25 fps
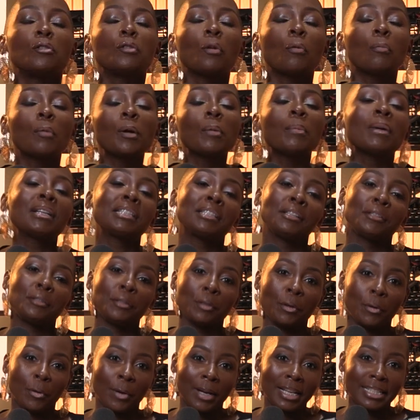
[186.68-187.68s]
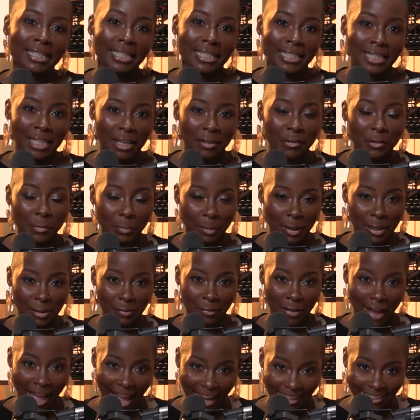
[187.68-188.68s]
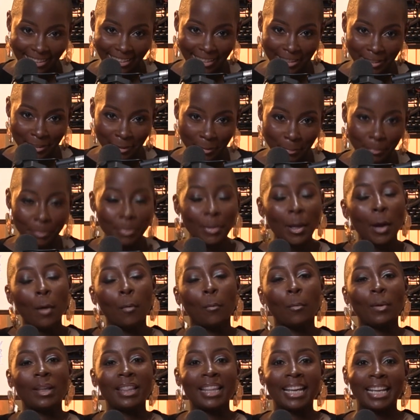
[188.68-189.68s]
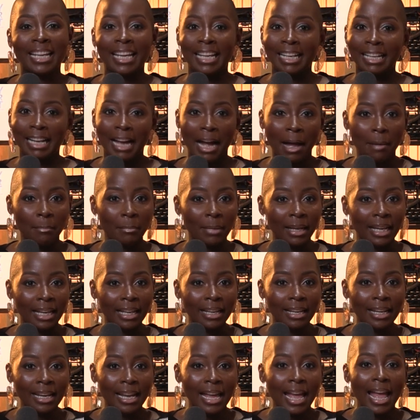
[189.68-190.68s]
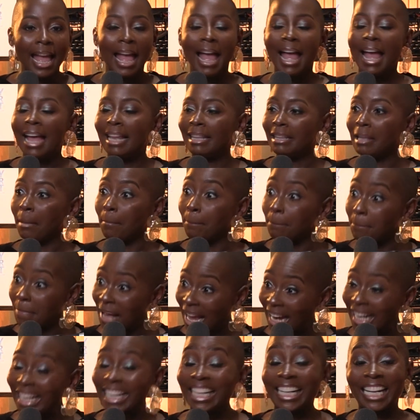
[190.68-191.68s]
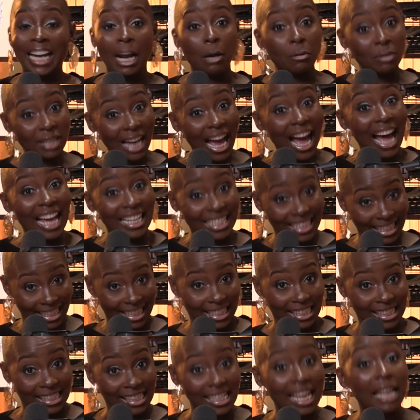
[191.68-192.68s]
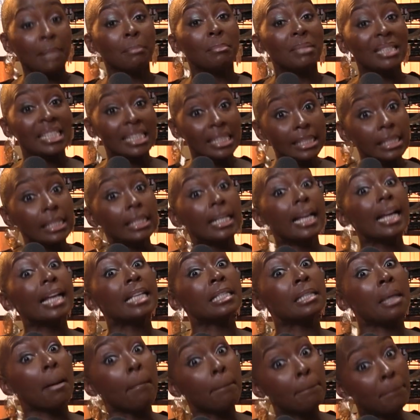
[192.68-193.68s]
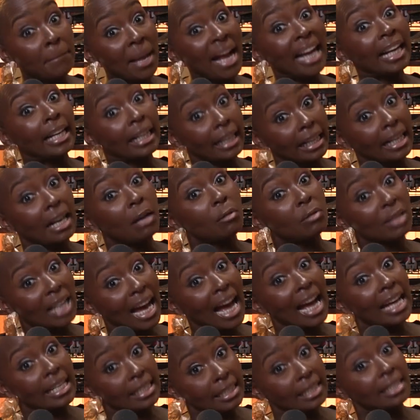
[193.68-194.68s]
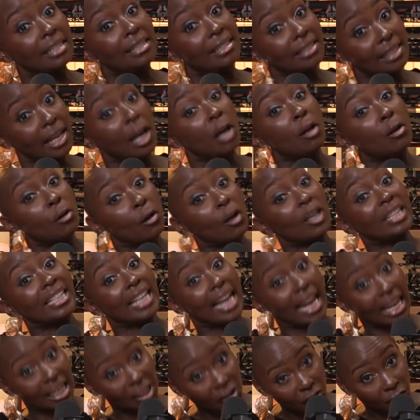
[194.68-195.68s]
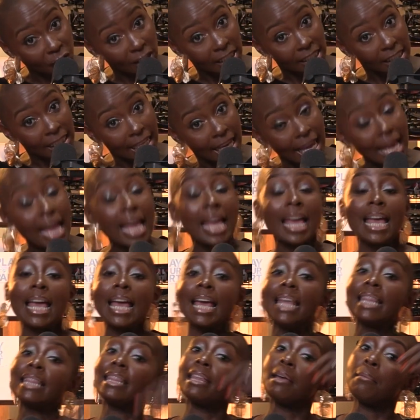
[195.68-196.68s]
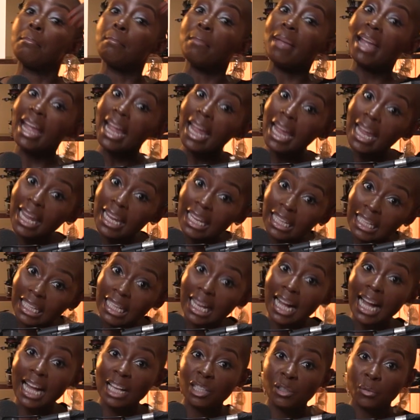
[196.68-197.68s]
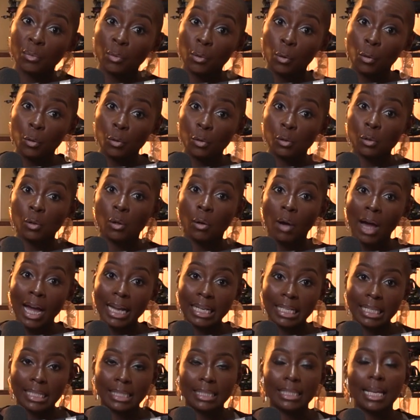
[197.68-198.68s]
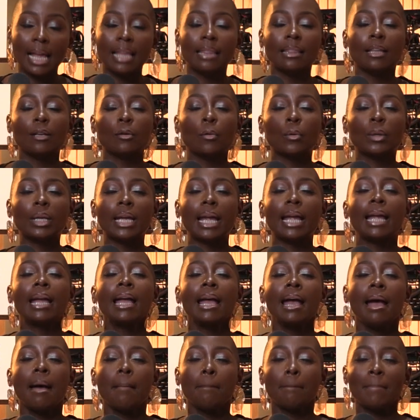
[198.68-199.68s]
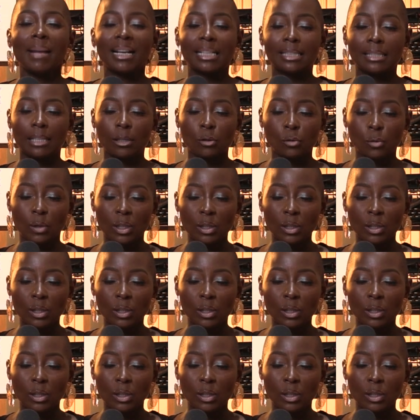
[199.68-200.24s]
So we wanted to create a safe space for actors where they can come in and the background artists can be seen as background artists and not extras. And the main cast would also understand that, okay, because